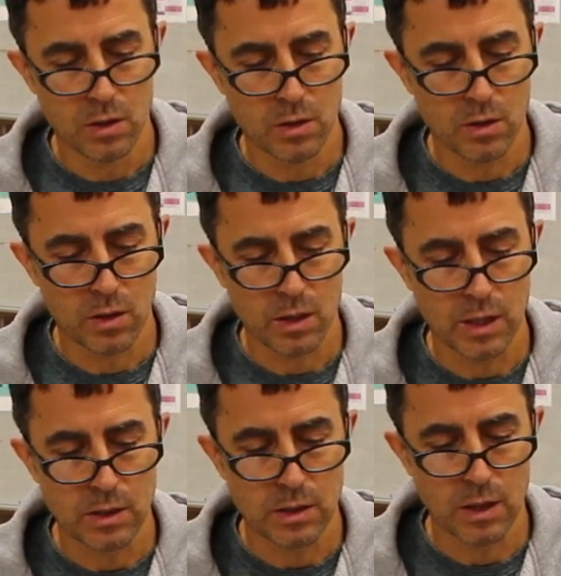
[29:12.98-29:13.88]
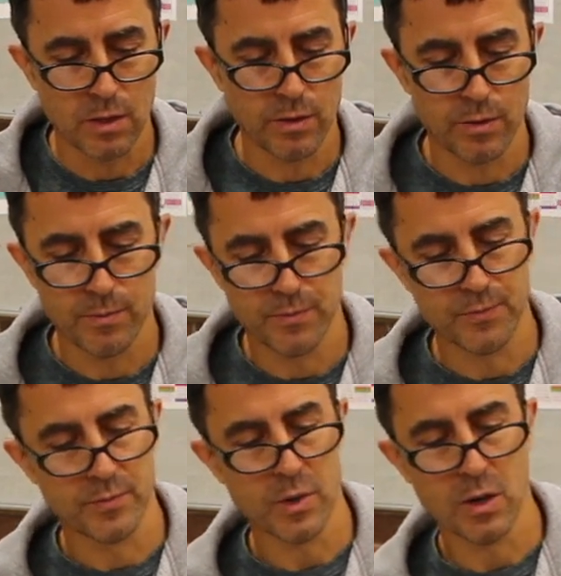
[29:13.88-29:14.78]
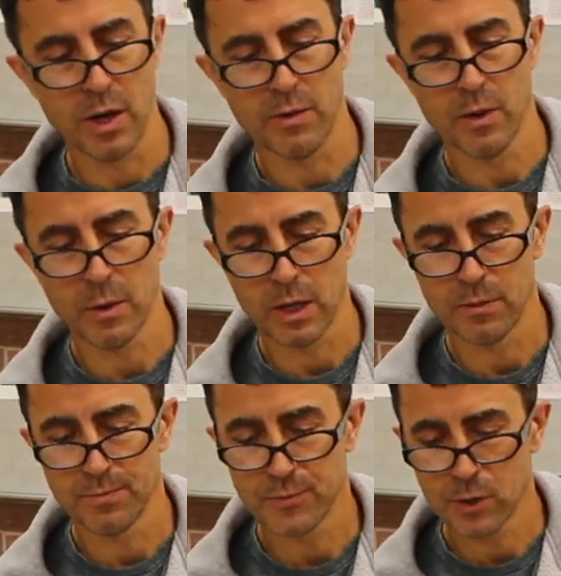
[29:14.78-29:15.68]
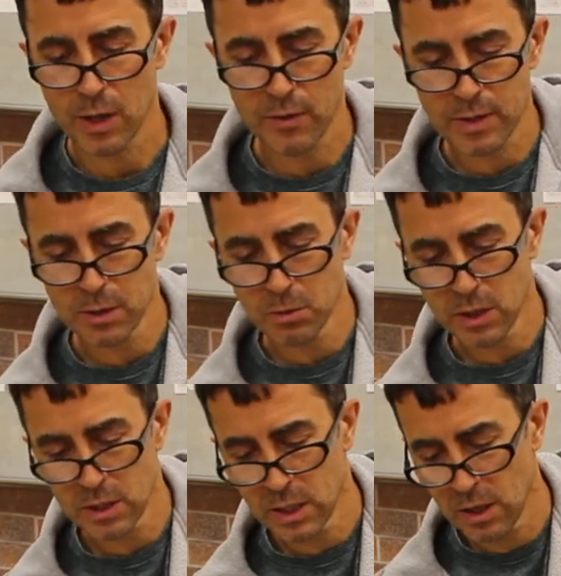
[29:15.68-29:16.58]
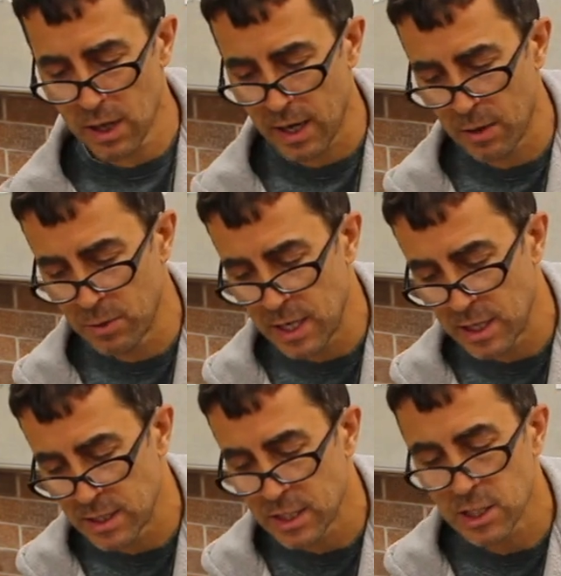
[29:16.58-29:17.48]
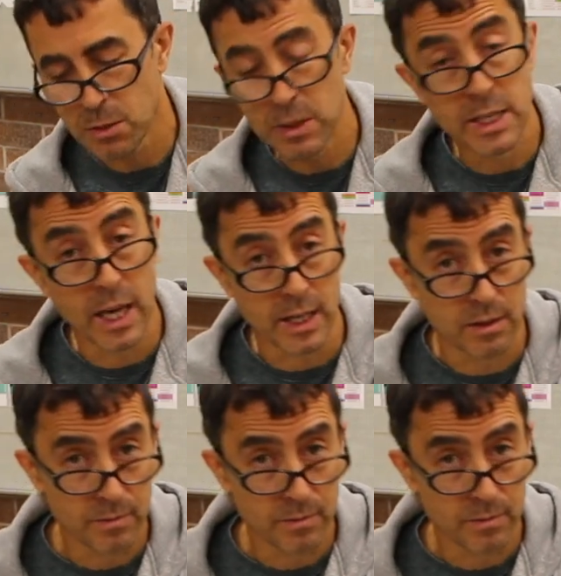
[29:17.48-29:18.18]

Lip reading: Just all kinds of stuff. All right, there we go. So I have a symbol on there, and I'd essentially be done.